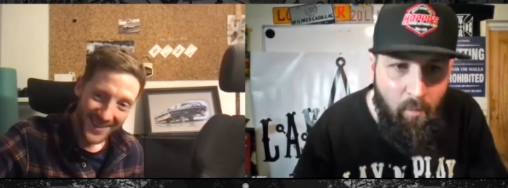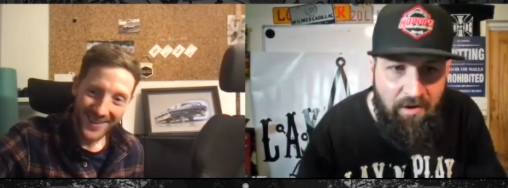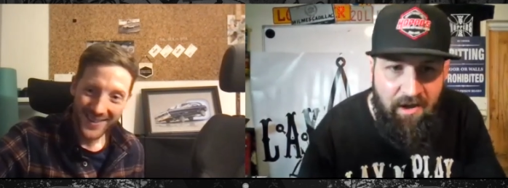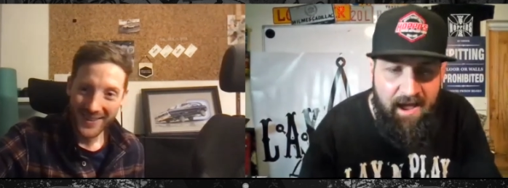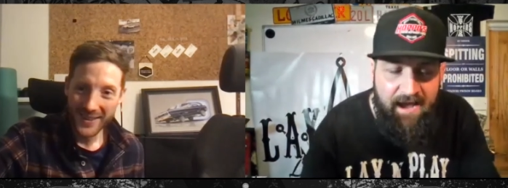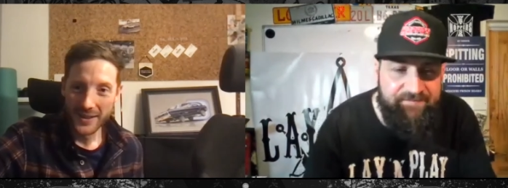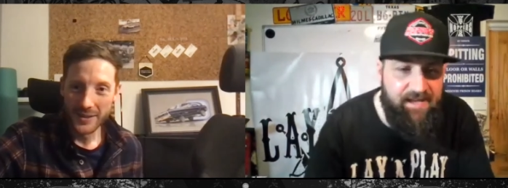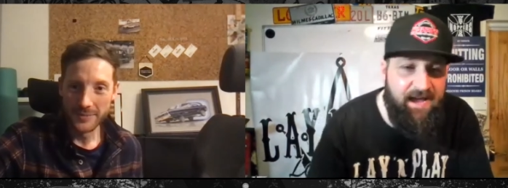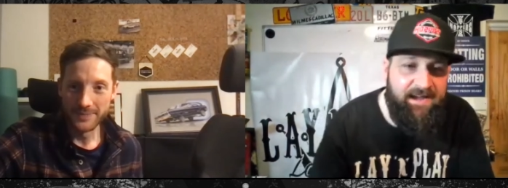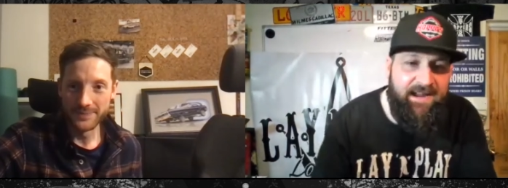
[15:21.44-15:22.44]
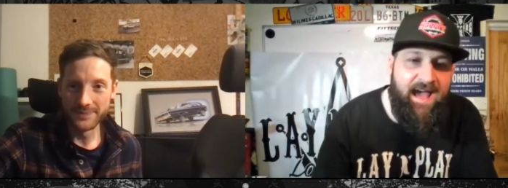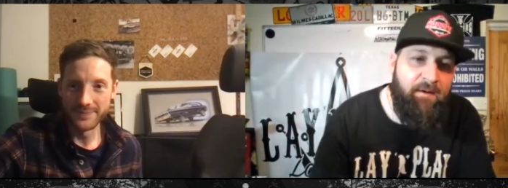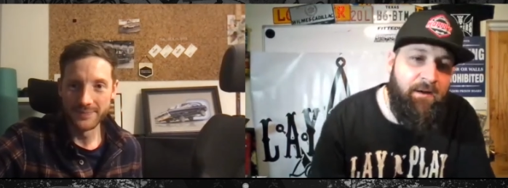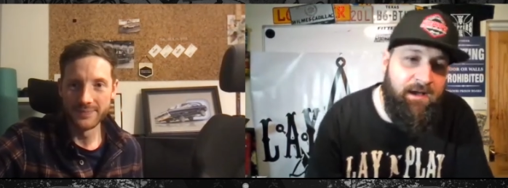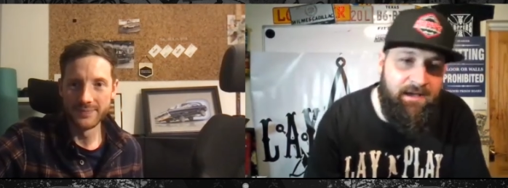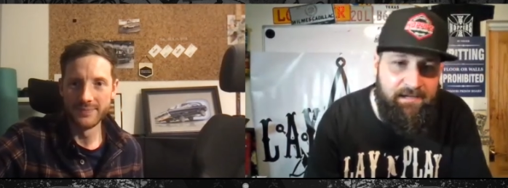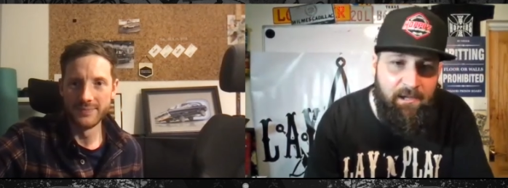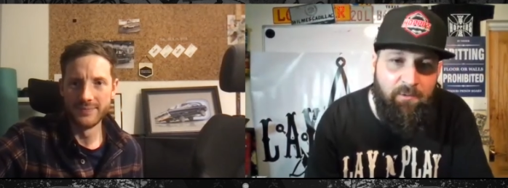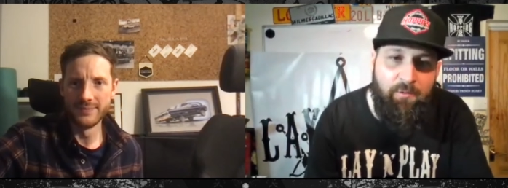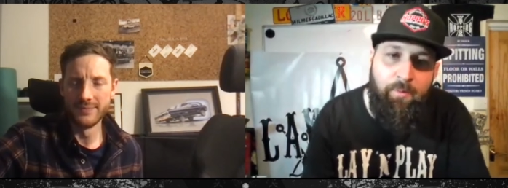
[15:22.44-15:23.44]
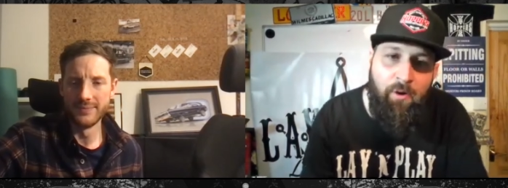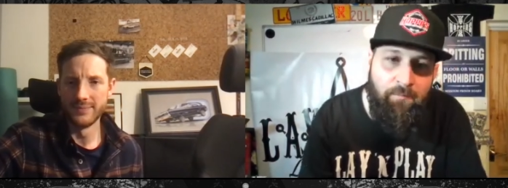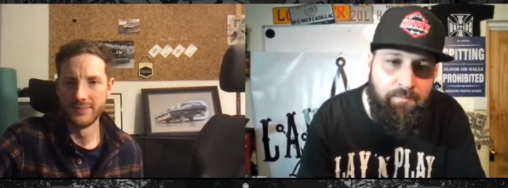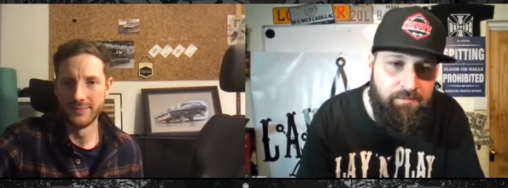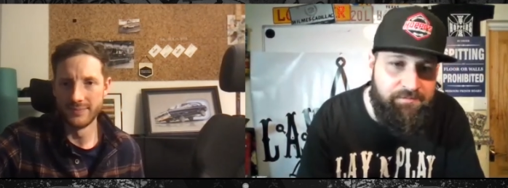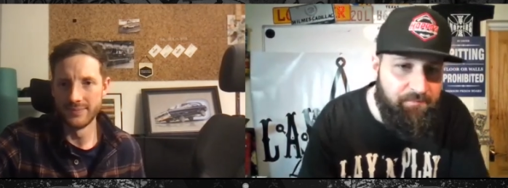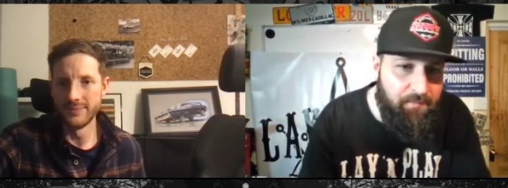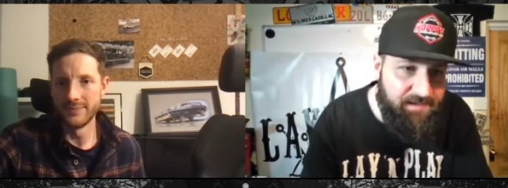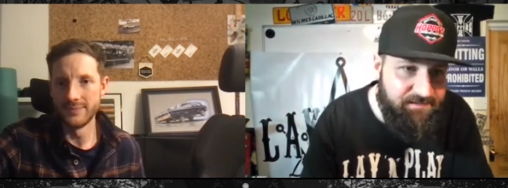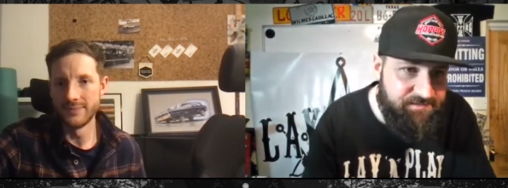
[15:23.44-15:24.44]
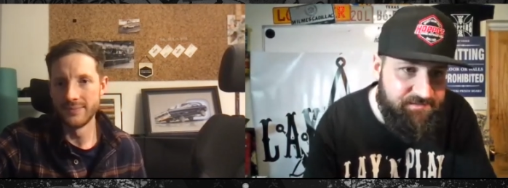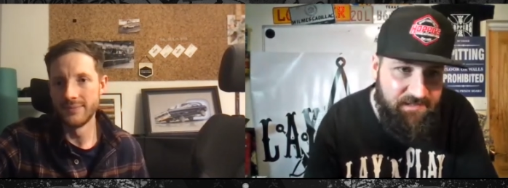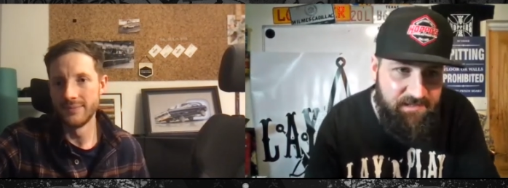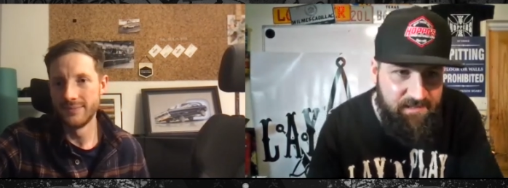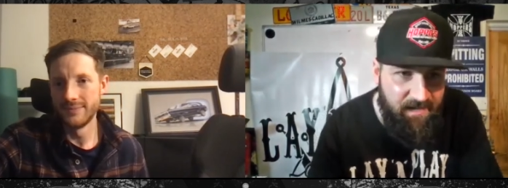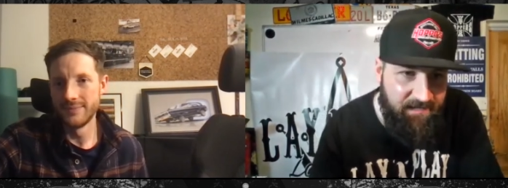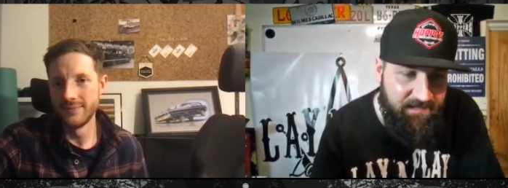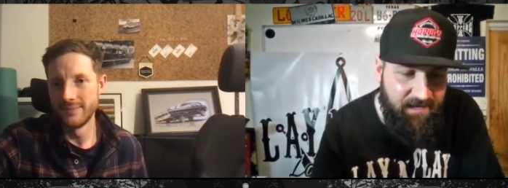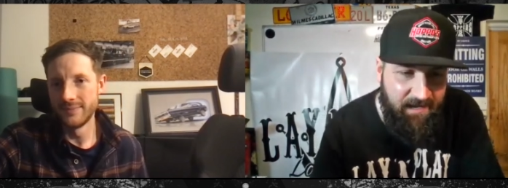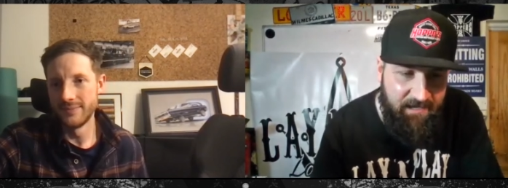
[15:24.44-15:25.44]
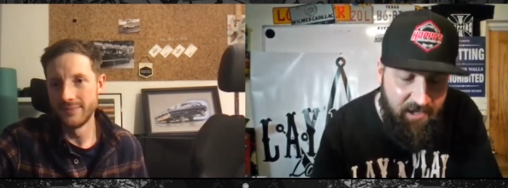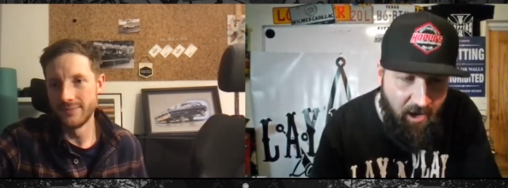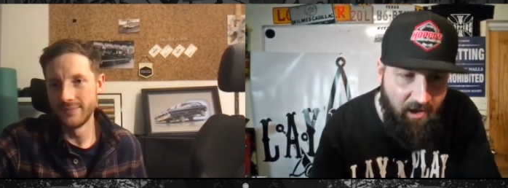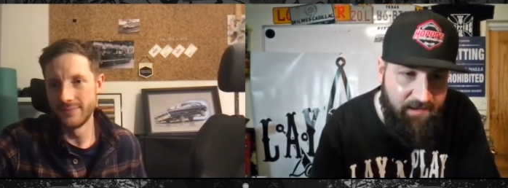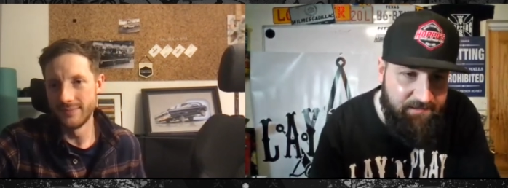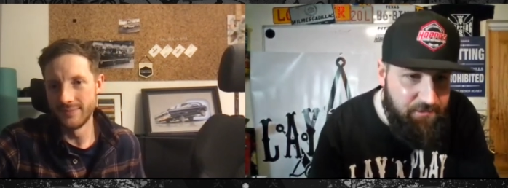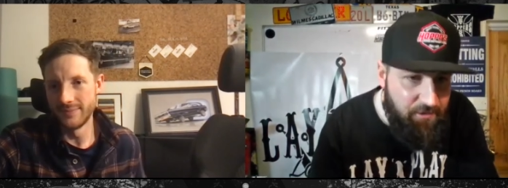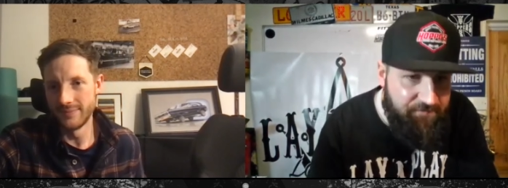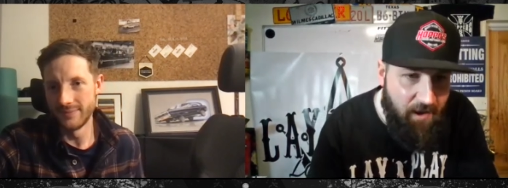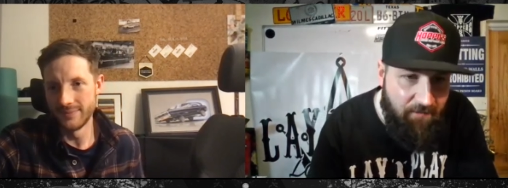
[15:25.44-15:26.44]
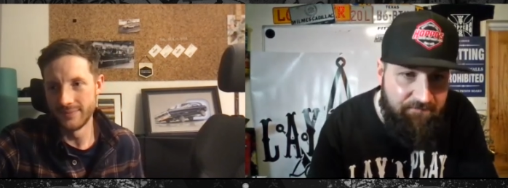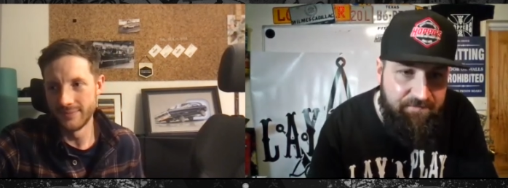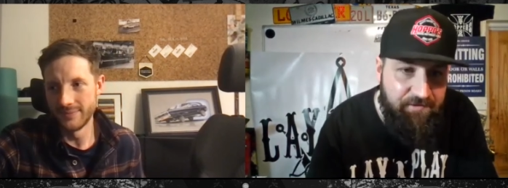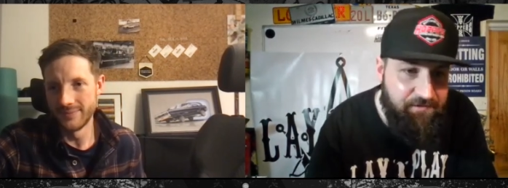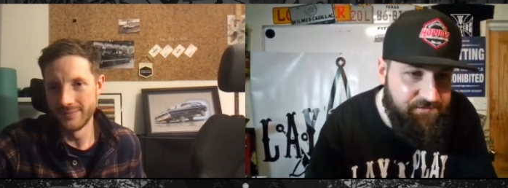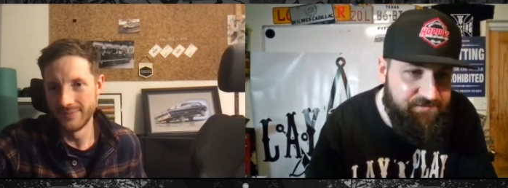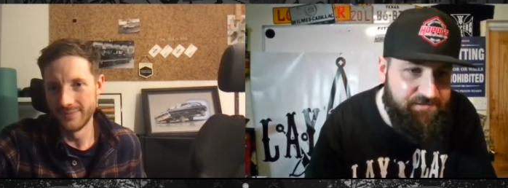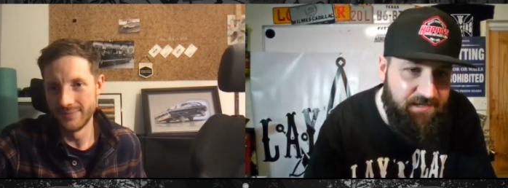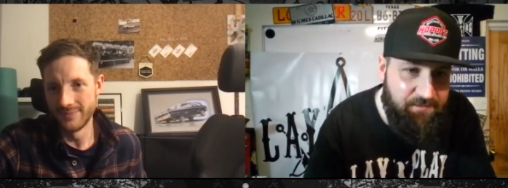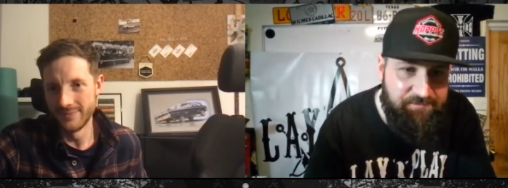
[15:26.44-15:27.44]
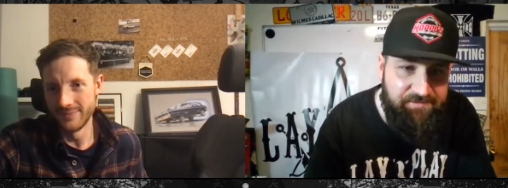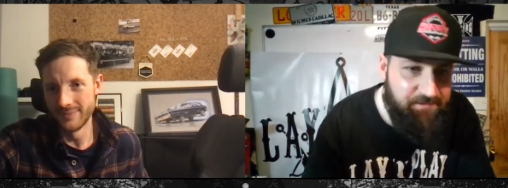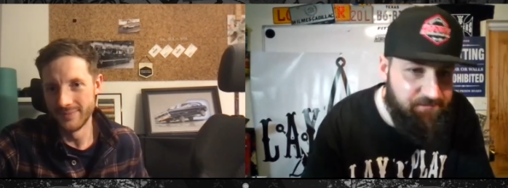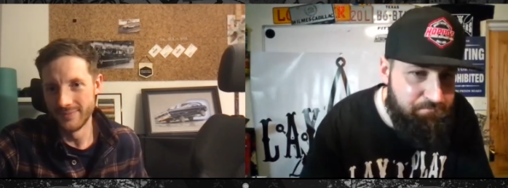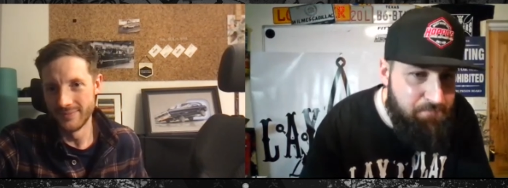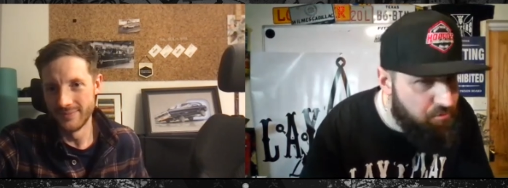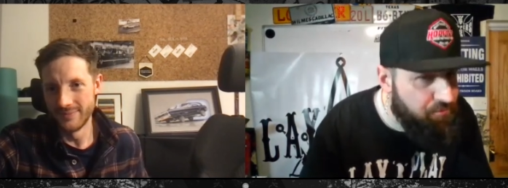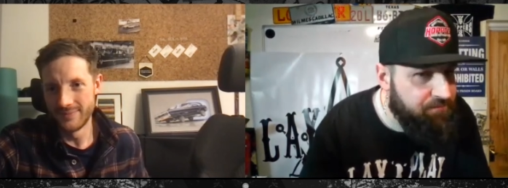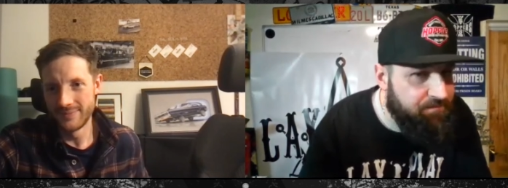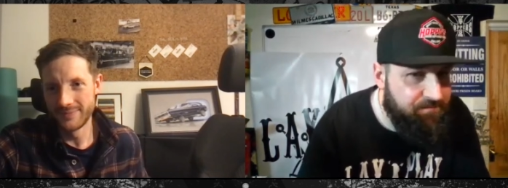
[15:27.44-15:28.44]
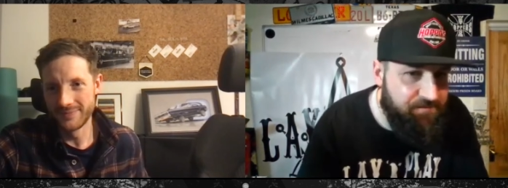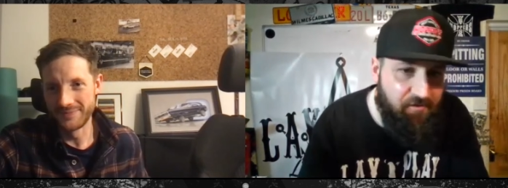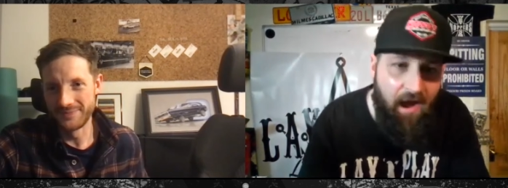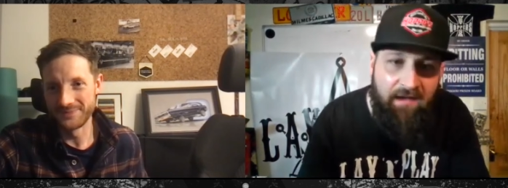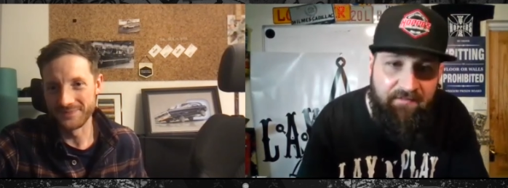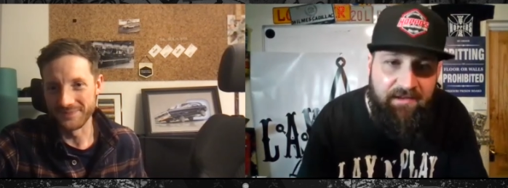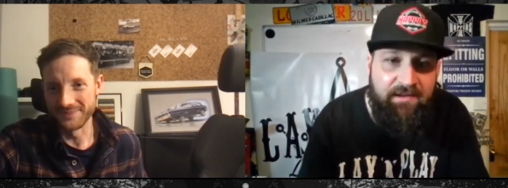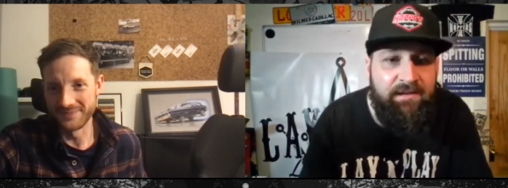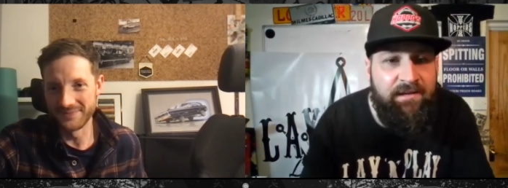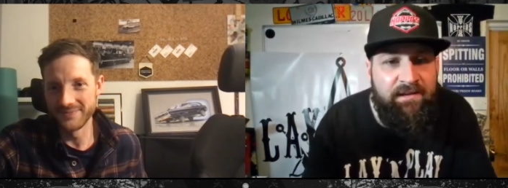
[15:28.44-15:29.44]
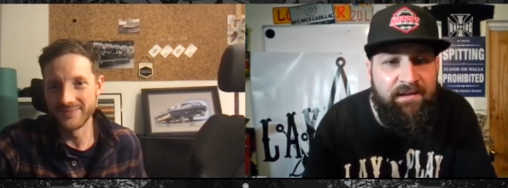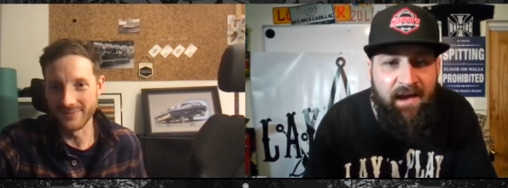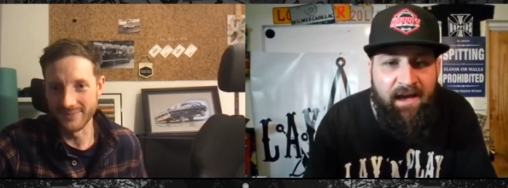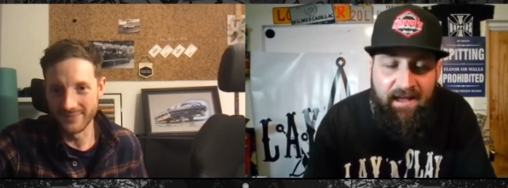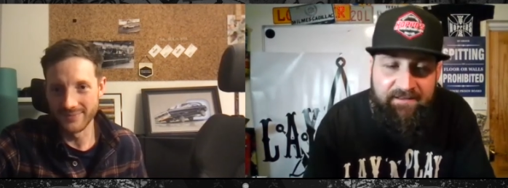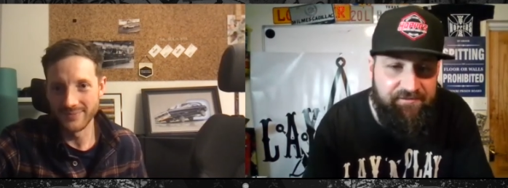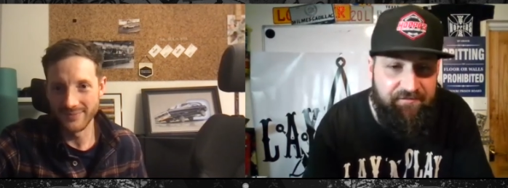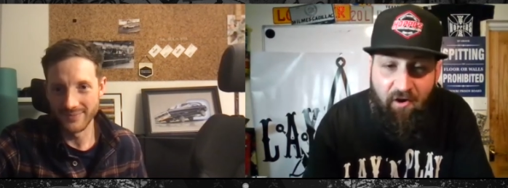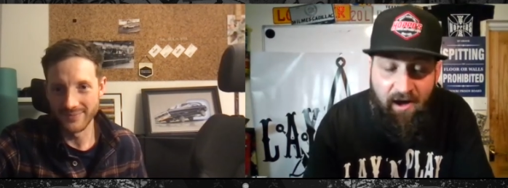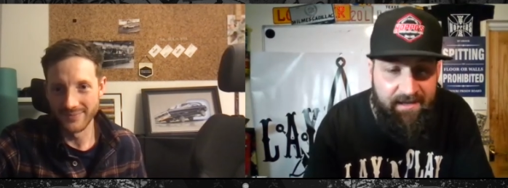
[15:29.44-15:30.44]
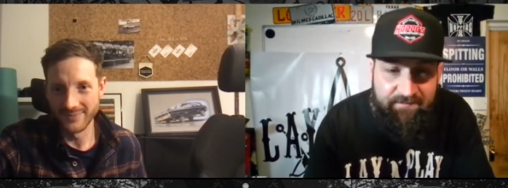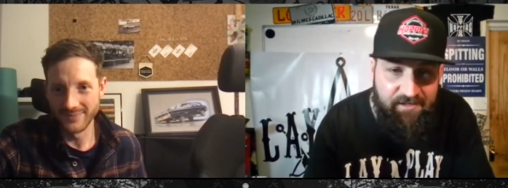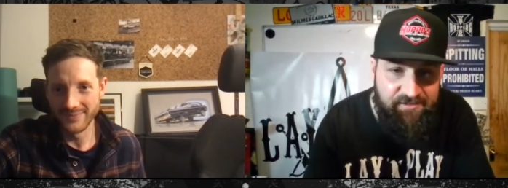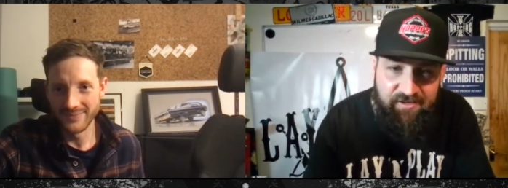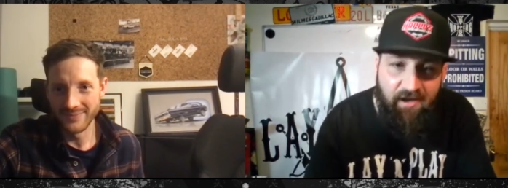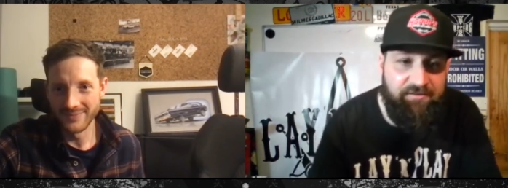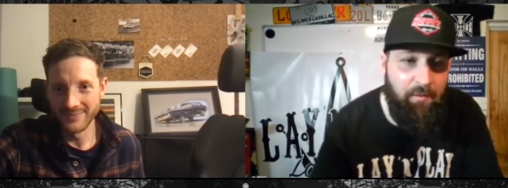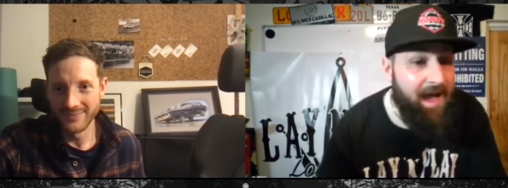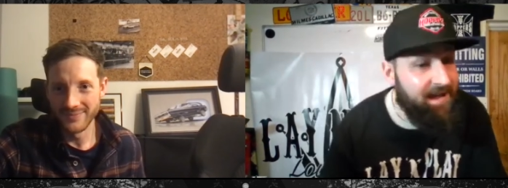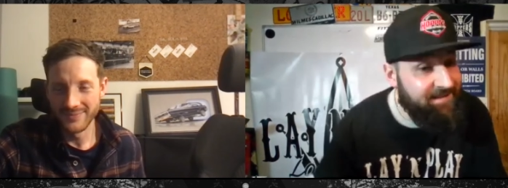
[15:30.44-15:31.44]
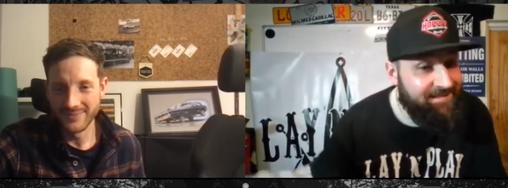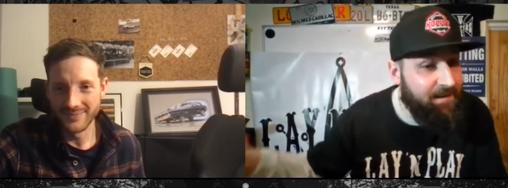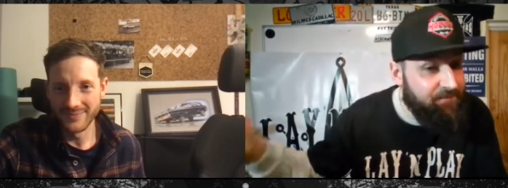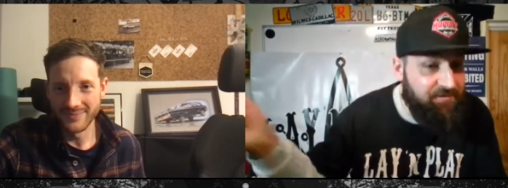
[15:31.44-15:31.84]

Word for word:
Speaker 1: one night after hanging out in a local pub with some mates, I got enough confidence and I was in the mood for driving. And I just thought I'd give it a shot. So I headed down